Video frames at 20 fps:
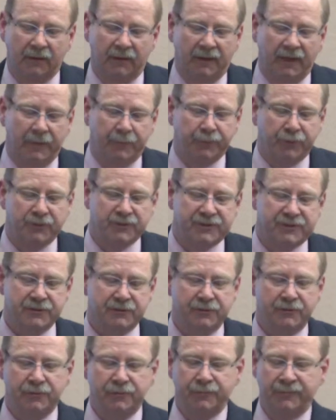They
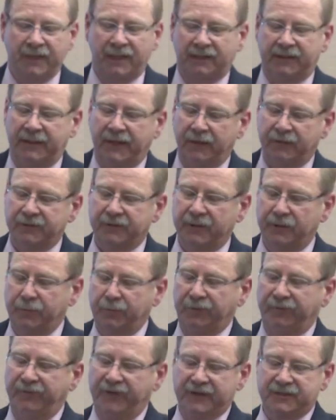presume that the healthcare
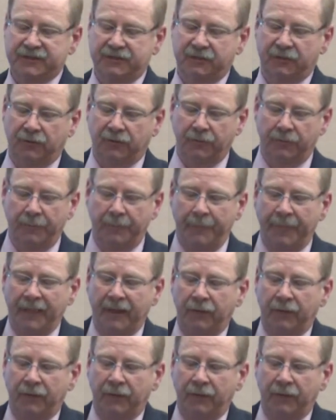professional